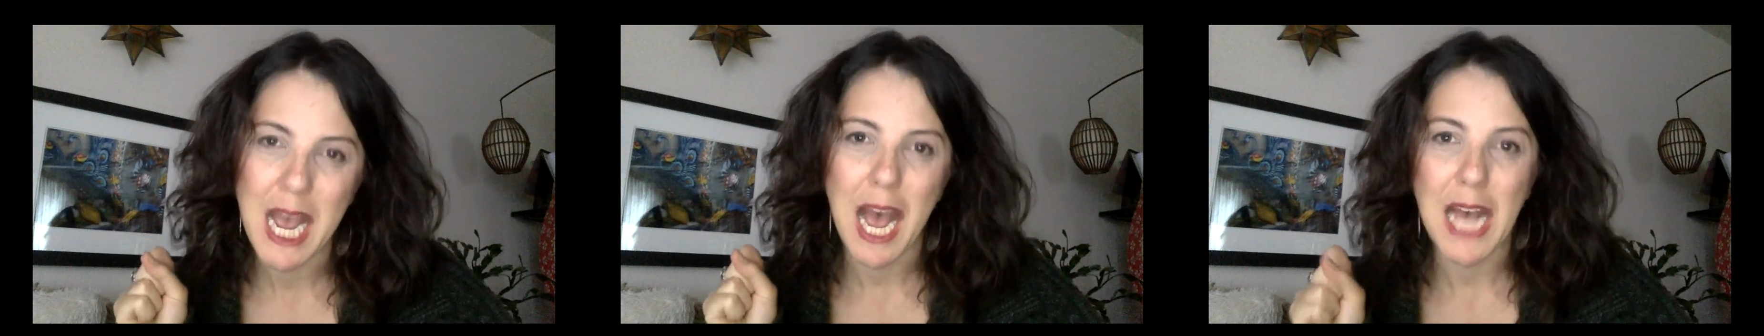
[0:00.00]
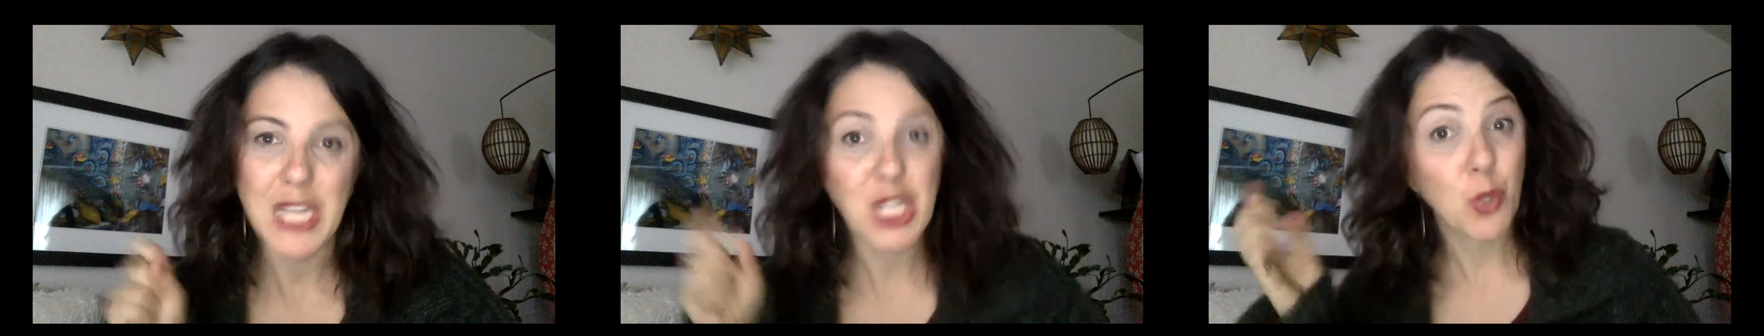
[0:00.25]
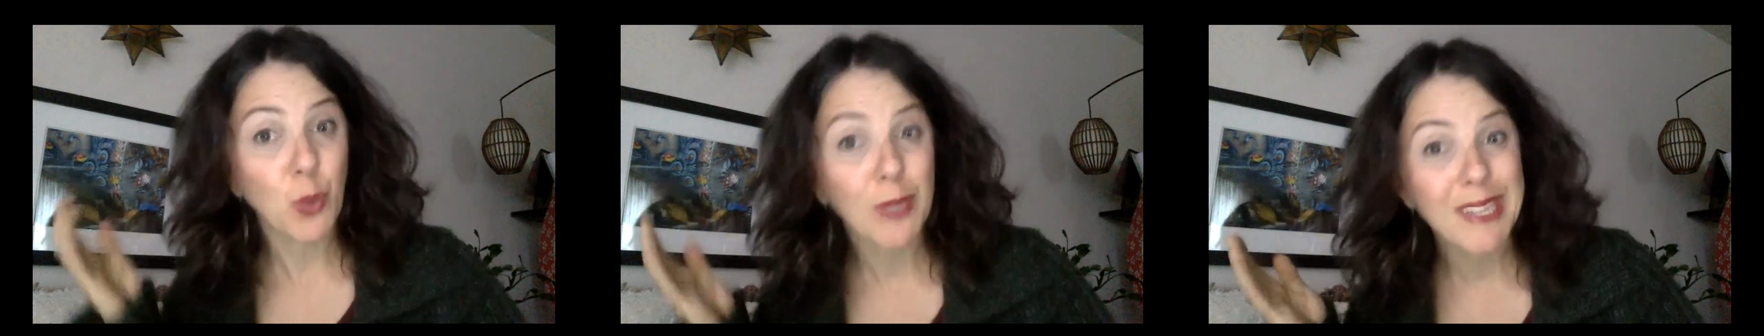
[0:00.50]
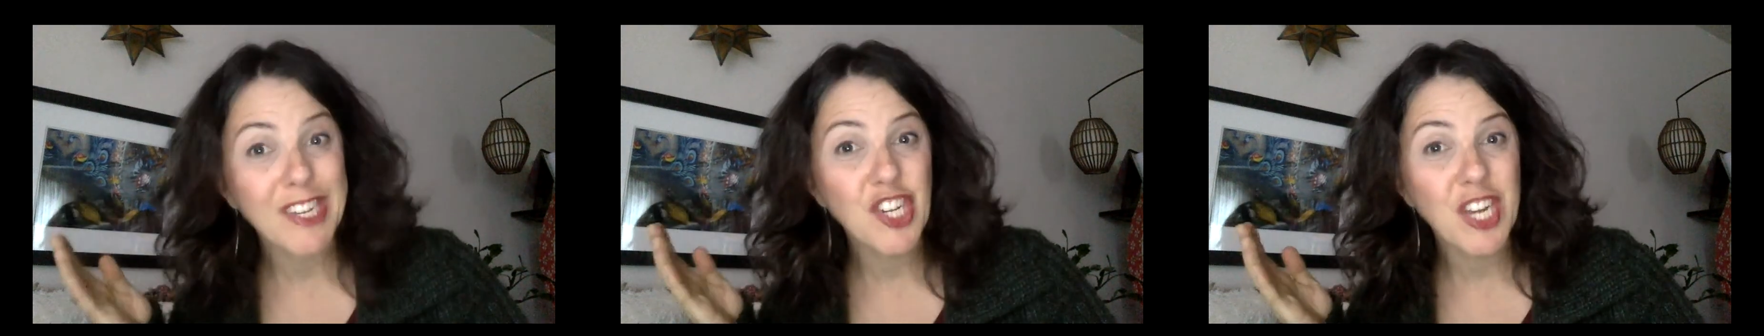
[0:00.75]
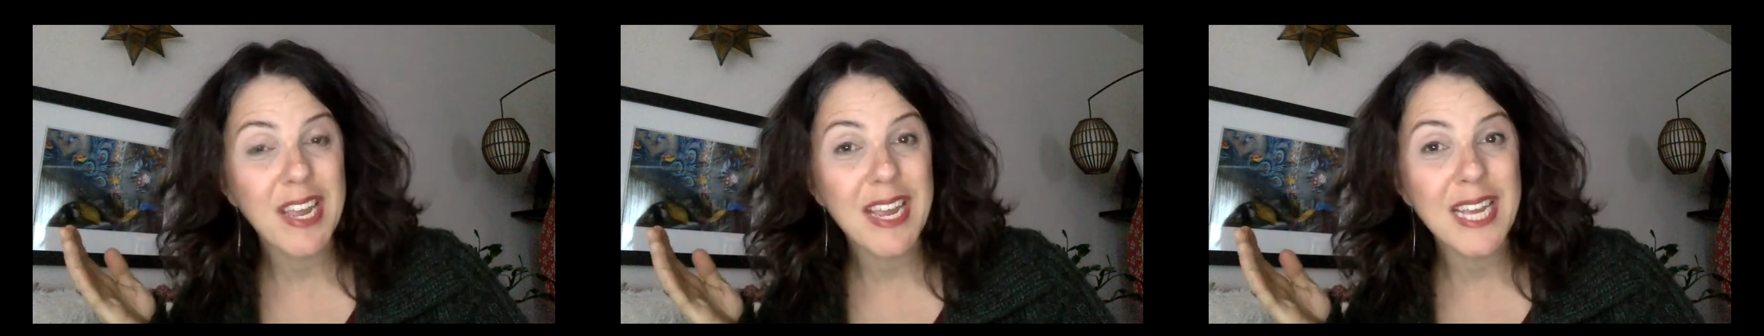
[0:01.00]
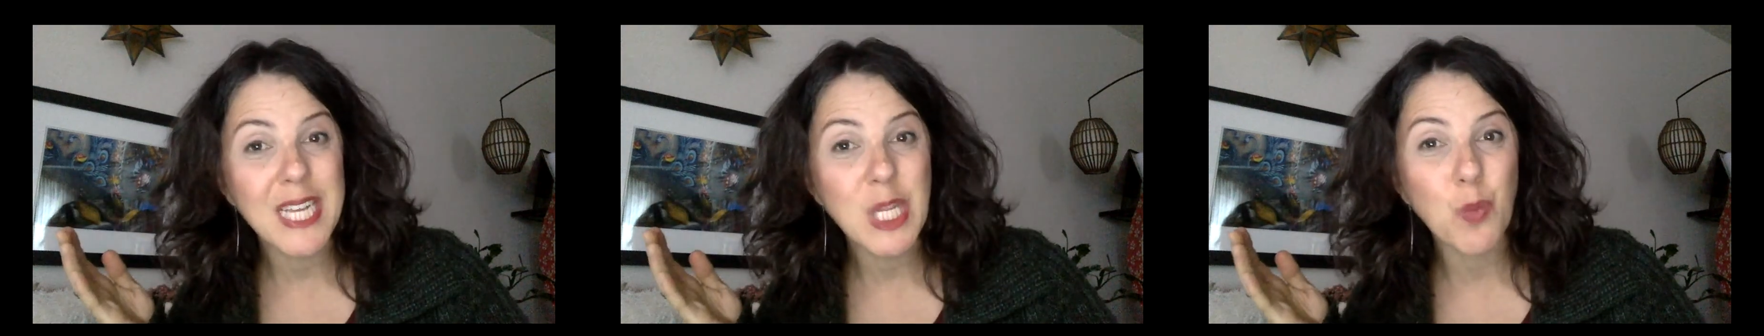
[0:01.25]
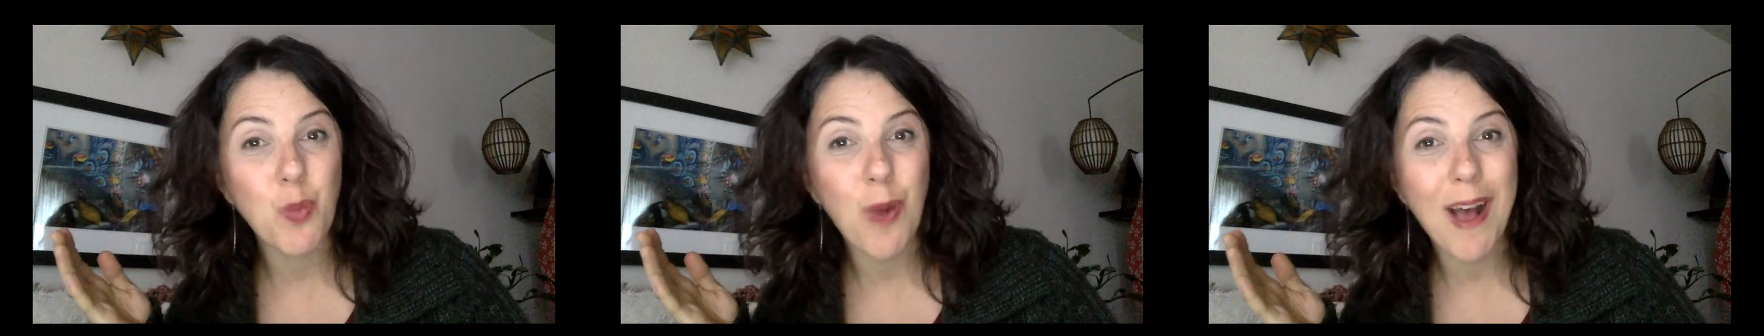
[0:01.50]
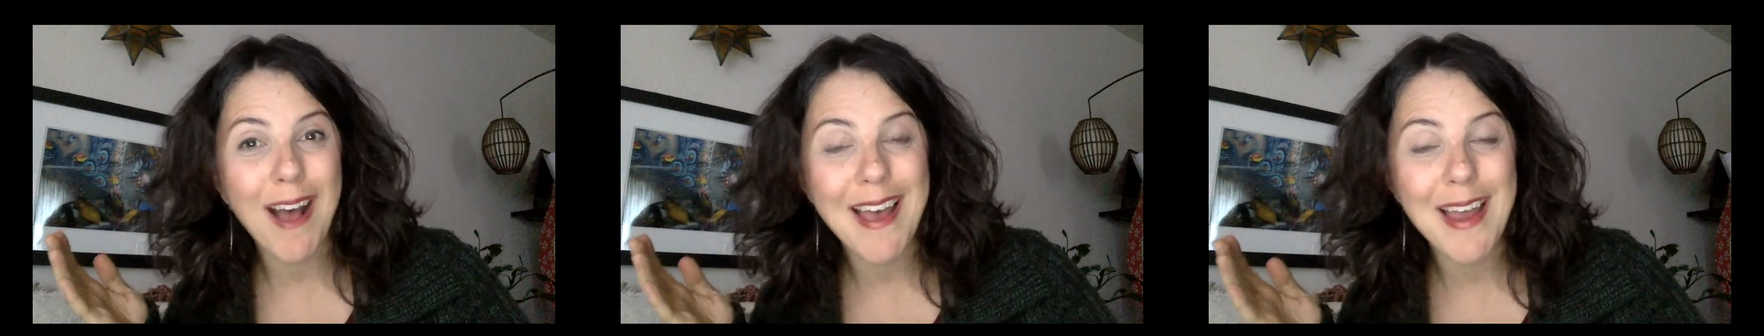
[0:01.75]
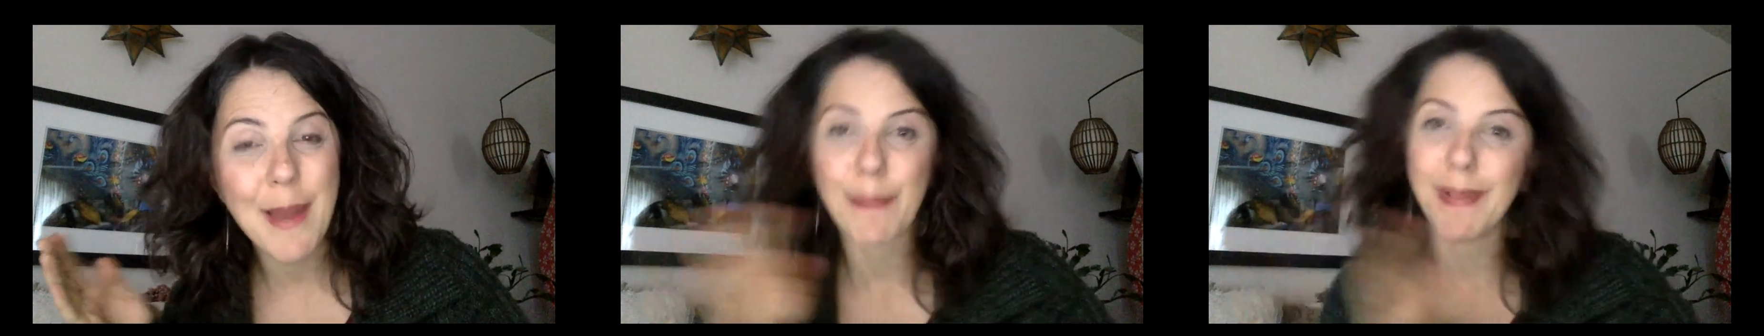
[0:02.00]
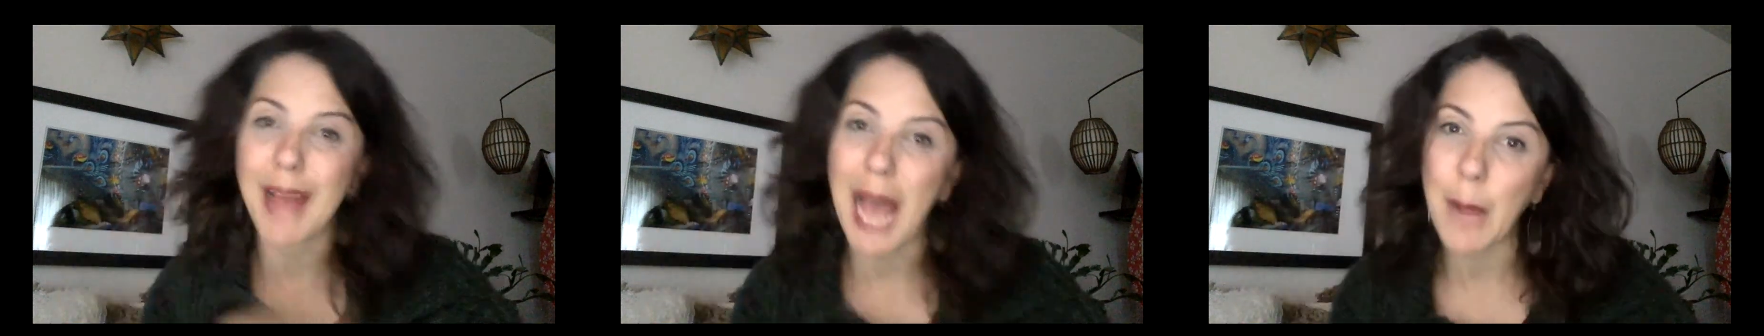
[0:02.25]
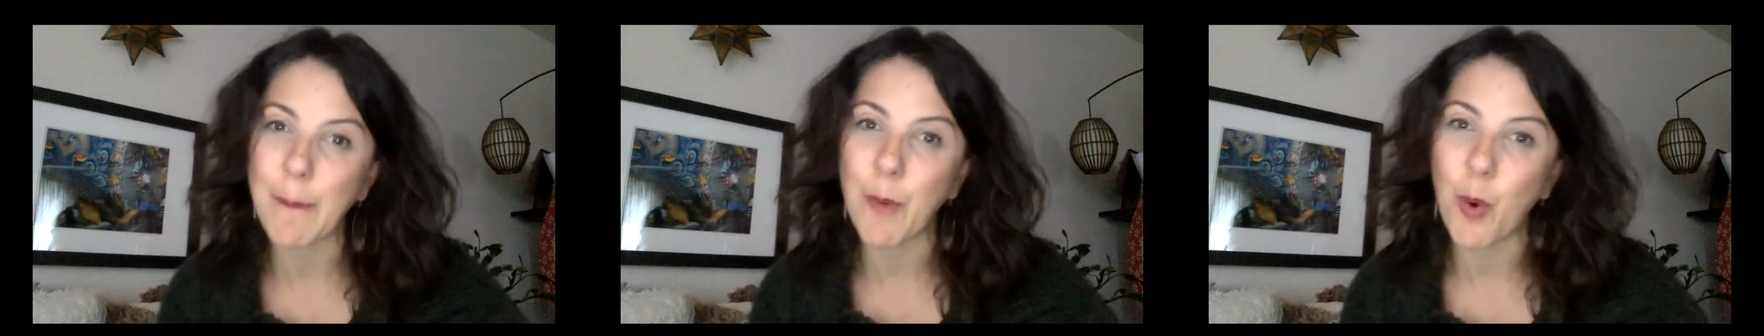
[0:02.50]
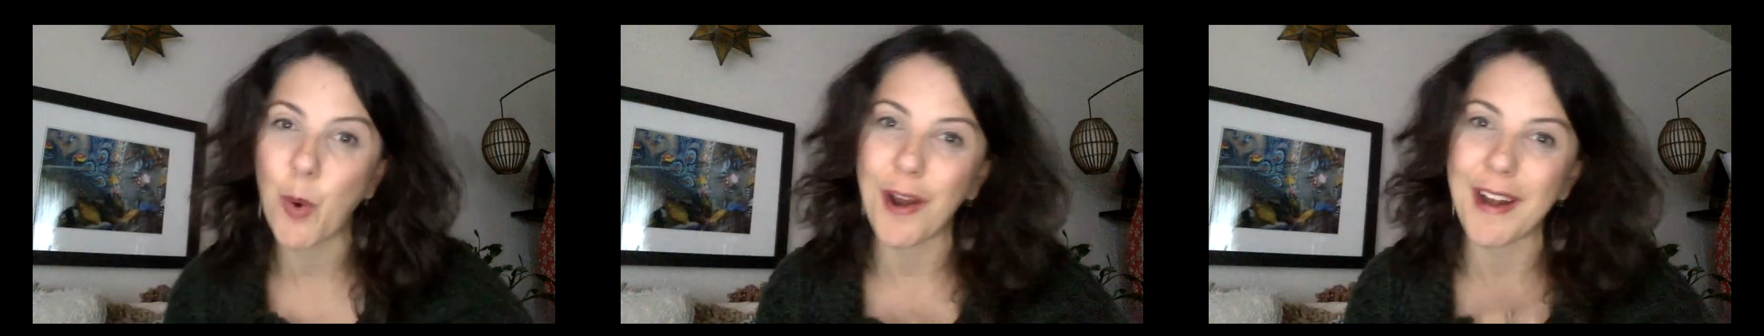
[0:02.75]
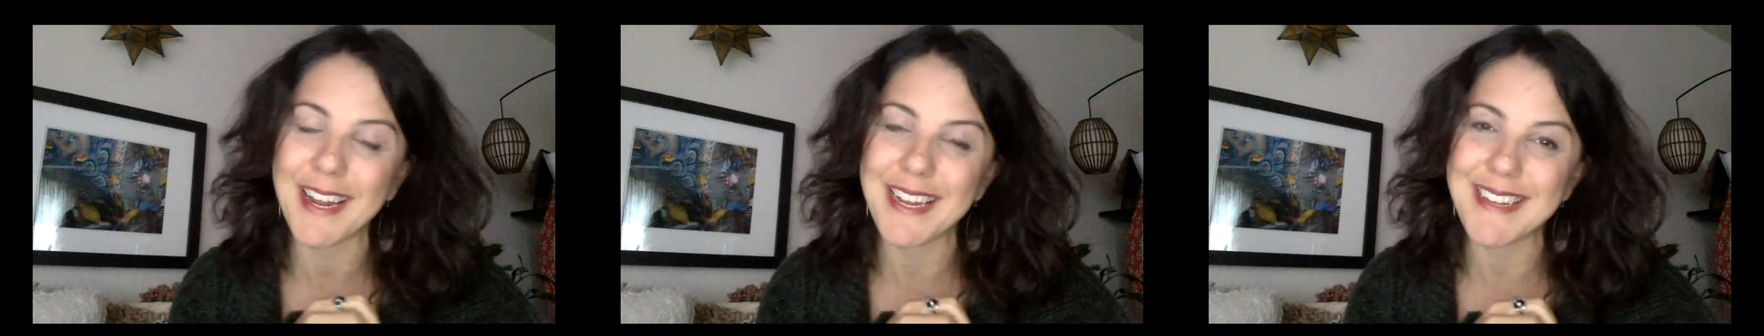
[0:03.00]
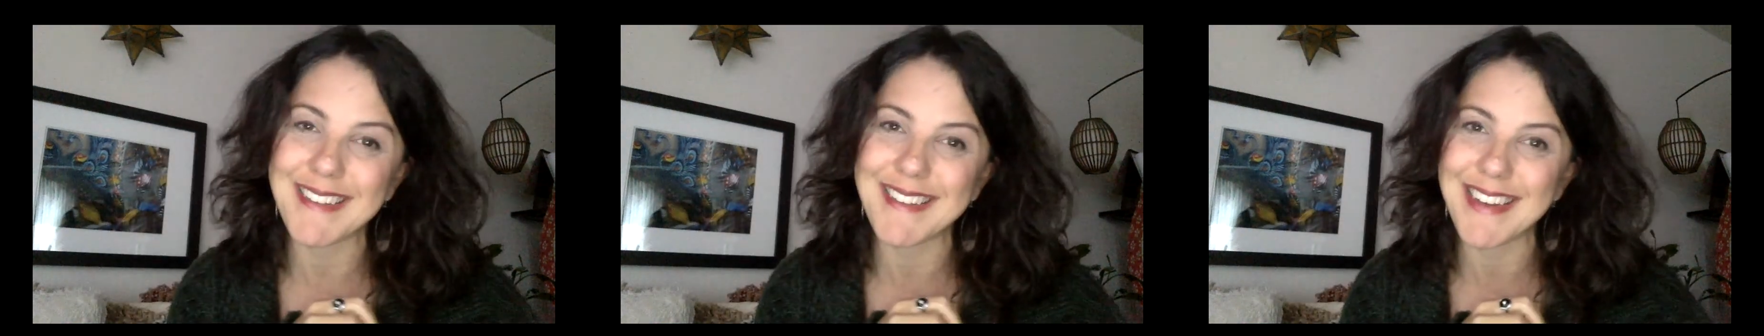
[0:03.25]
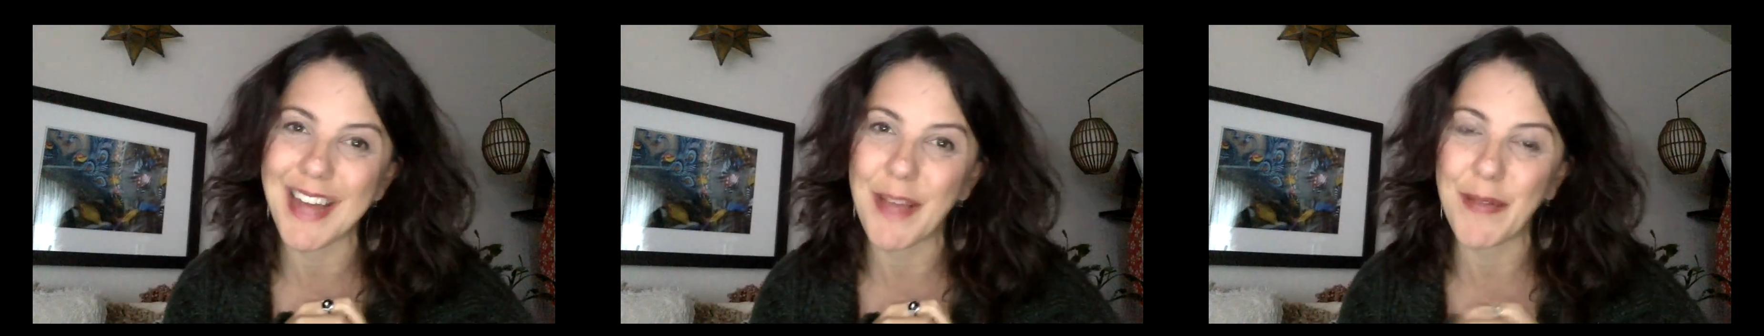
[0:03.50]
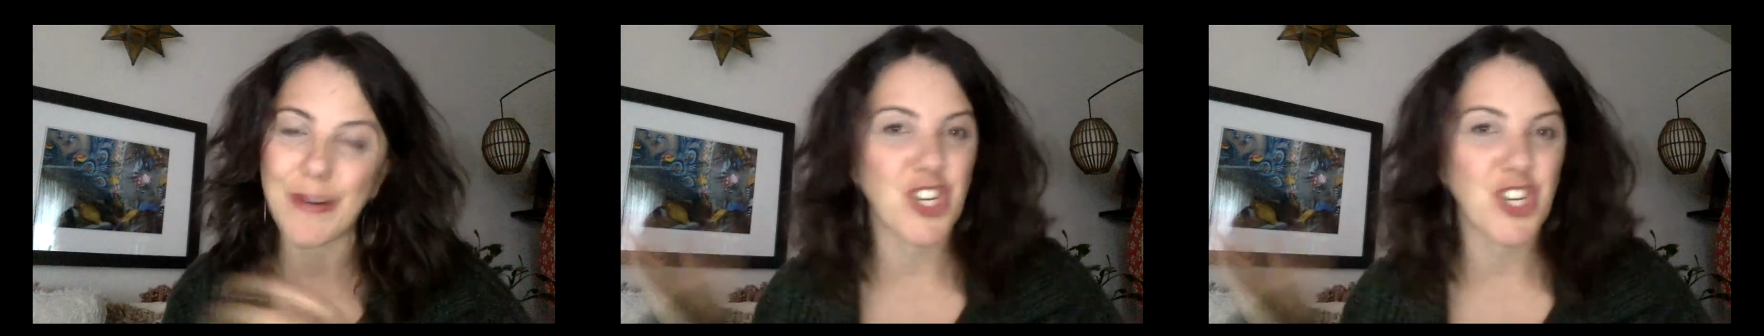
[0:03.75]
Schoology is one, Blackboard is another.